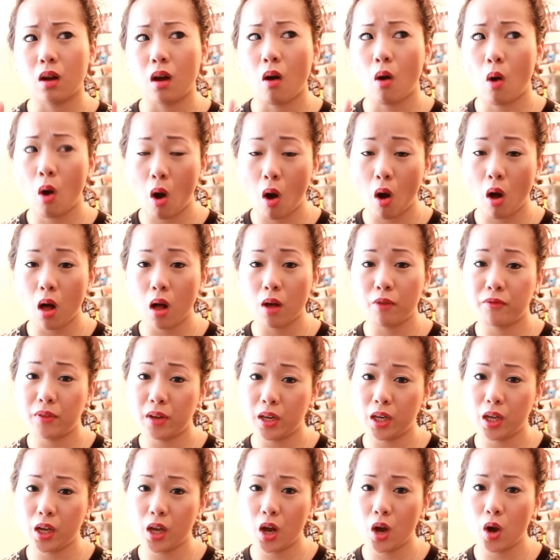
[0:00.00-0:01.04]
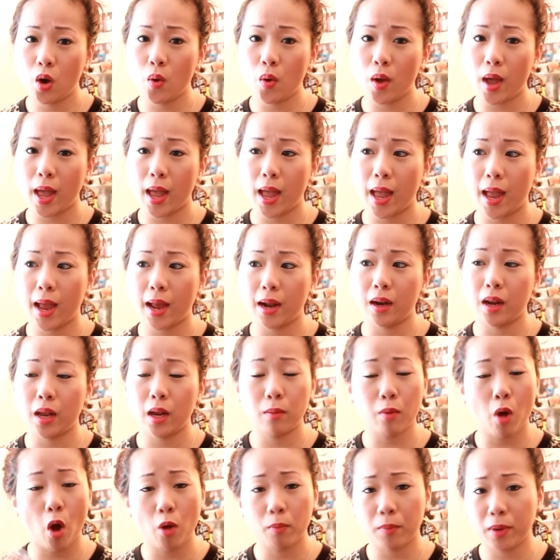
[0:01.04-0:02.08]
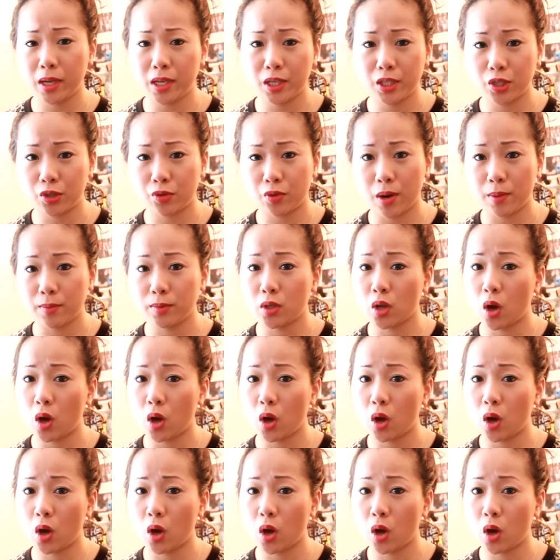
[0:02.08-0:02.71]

haul video, and on my Instagram,